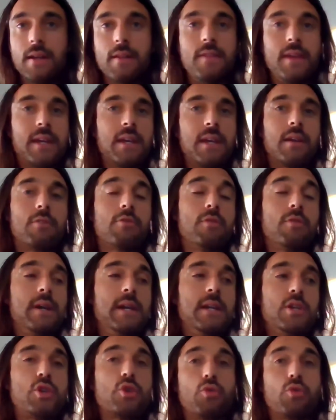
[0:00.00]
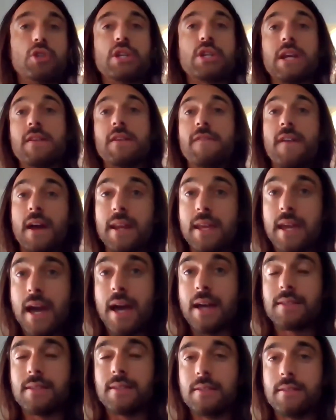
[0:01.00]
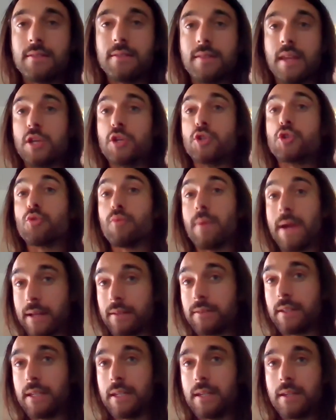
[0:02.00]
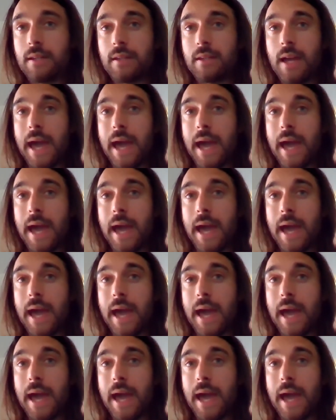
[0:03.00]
They can create short-chain fatty acids that directly